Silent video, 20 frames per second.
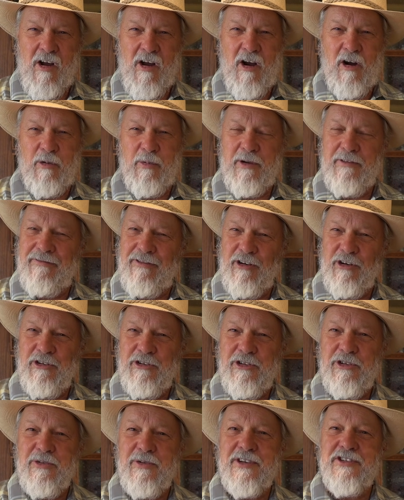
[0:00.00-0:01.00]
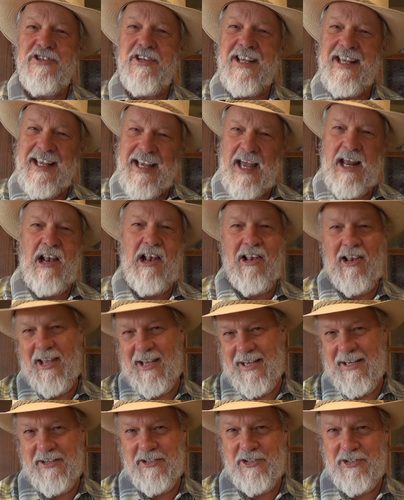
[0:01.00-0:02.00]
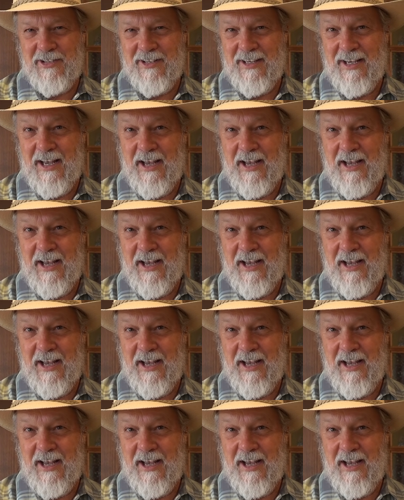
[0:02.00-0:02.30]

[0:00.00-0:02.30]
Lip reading: are referred to as Kettle lakes,